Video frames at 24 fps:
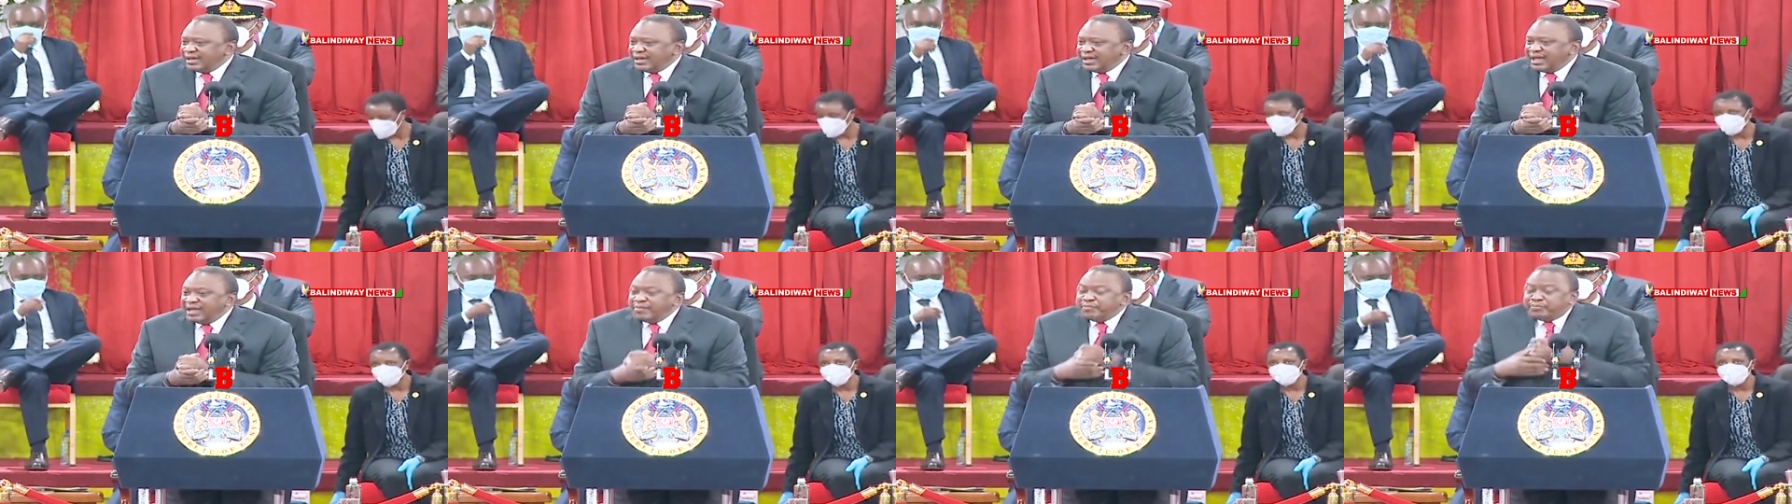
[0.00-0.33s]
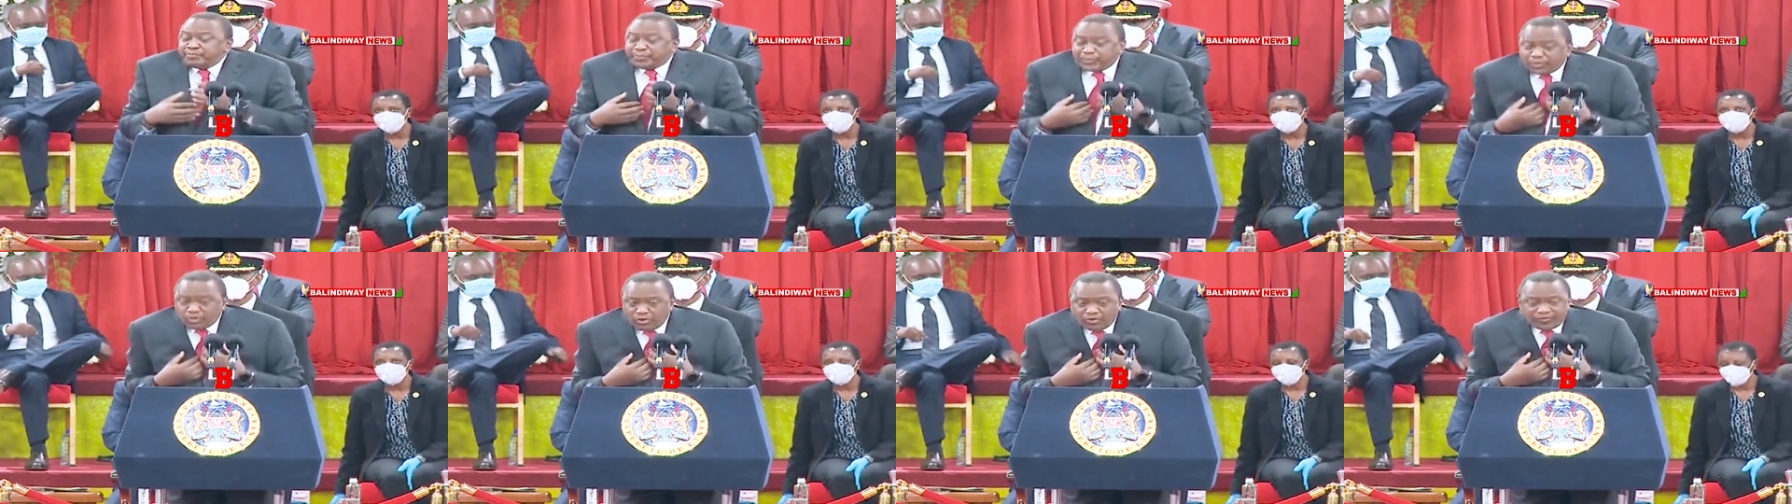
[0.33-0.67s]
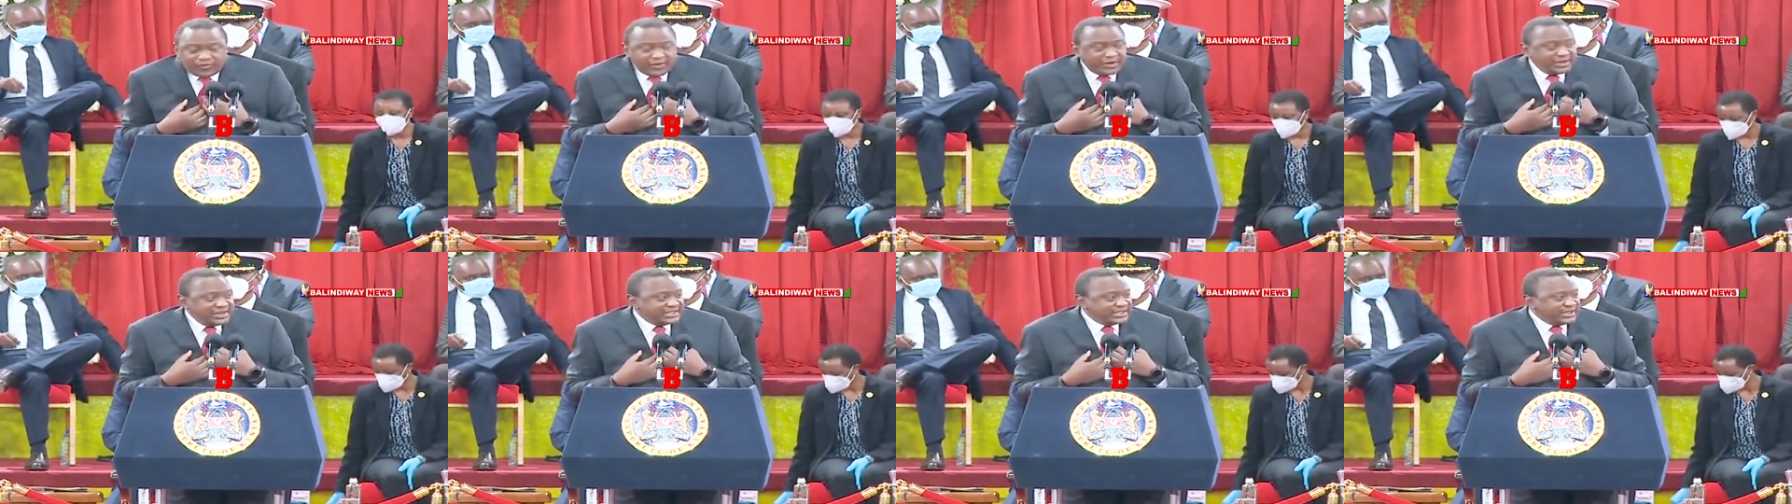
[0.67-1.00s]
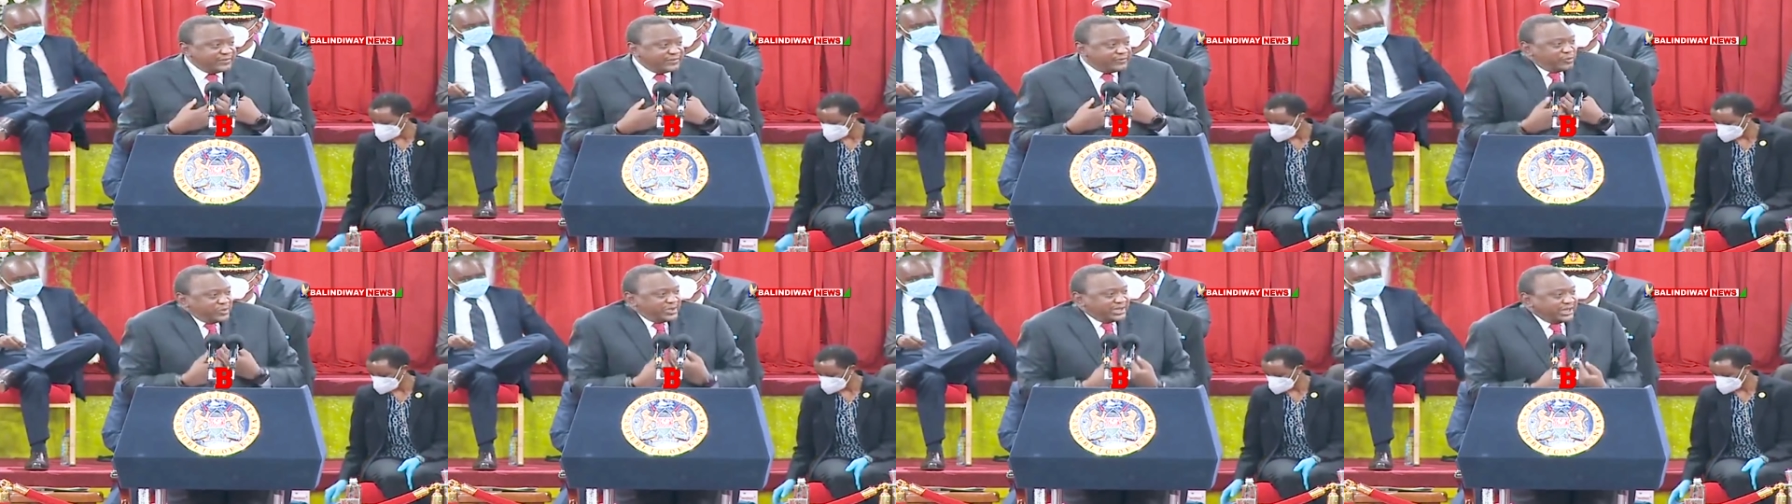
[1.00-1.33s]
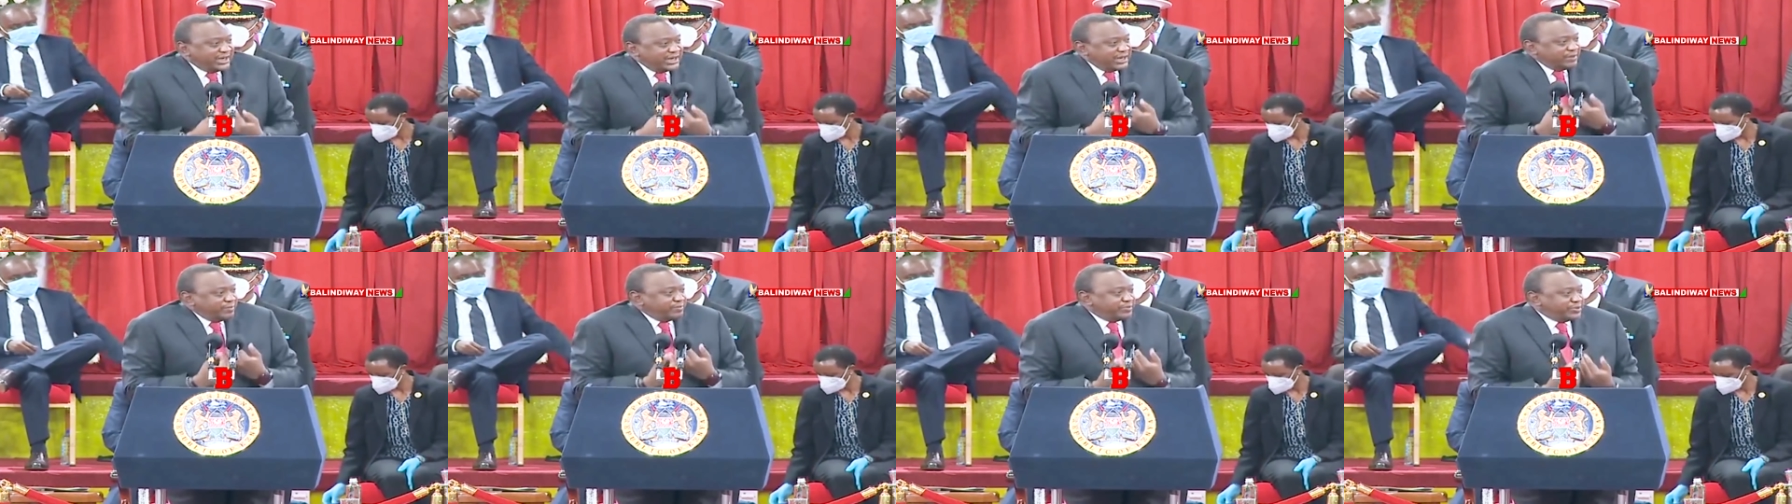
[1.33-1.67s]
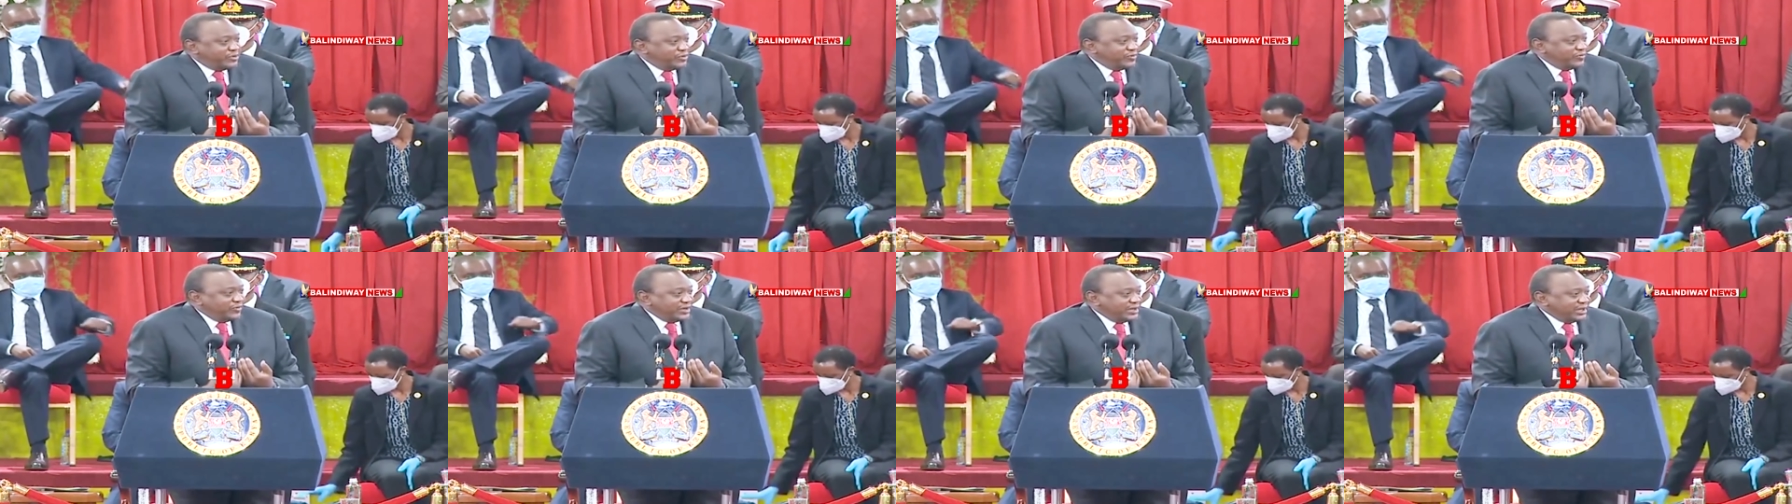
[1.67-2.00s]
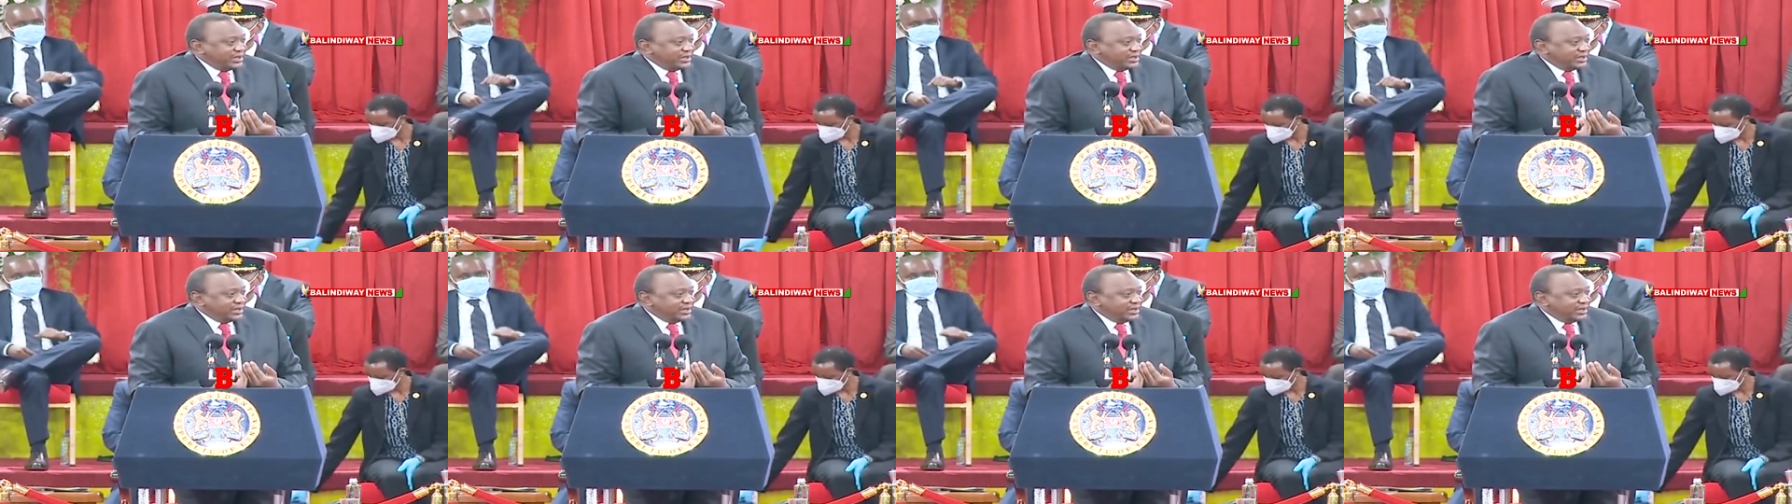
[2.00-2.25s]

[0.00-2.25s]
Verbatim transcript: Improve on it if we can improve on it.